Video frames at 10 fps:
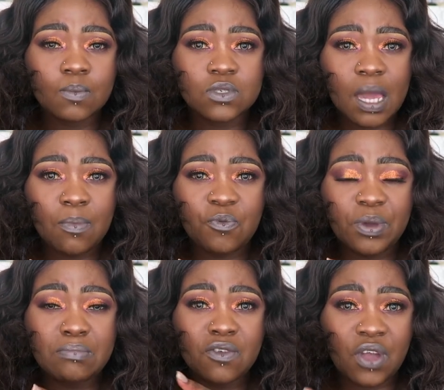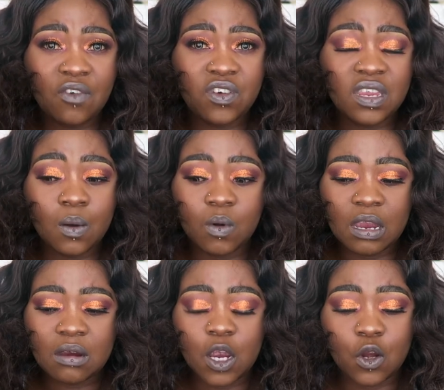type of pigment for everyday
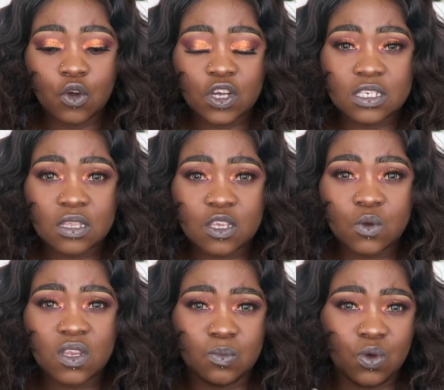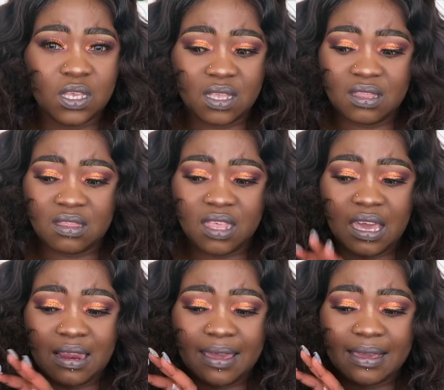wear, and not this one is more, they
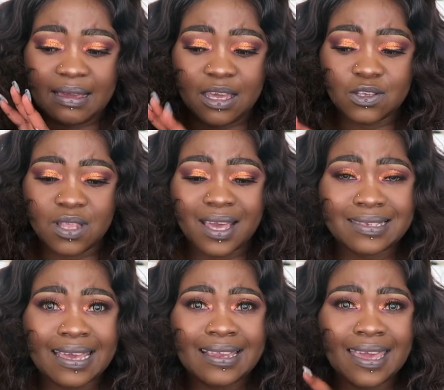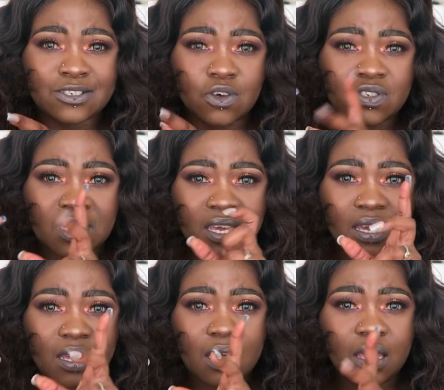are like exactly exotic,
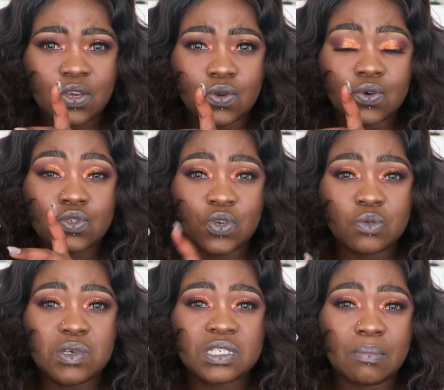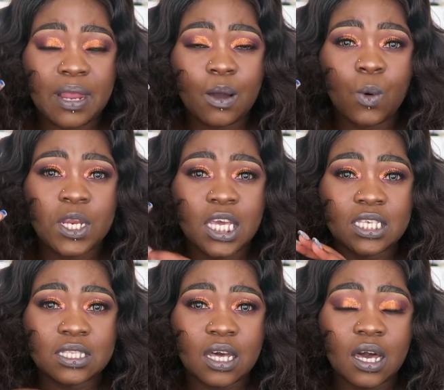you know, so which means the black one is
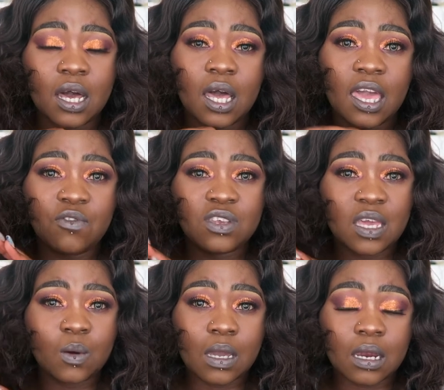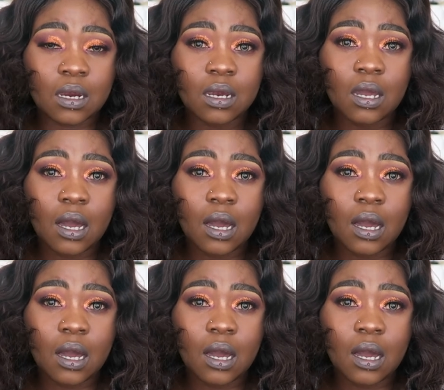the everyday wear